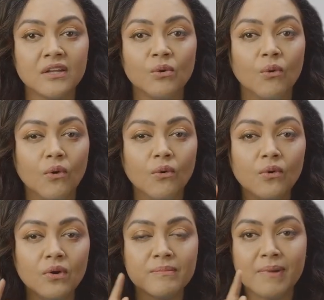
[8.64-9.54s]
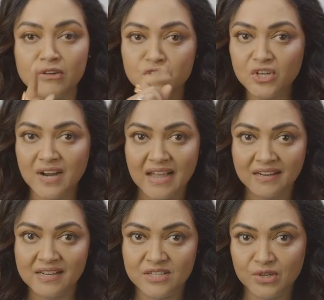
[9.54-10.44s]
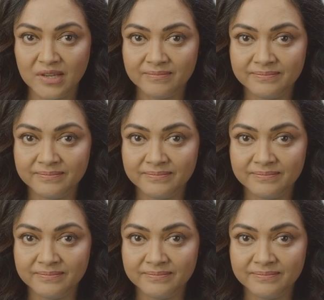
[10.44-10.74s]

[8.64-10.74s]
you all about your acne today.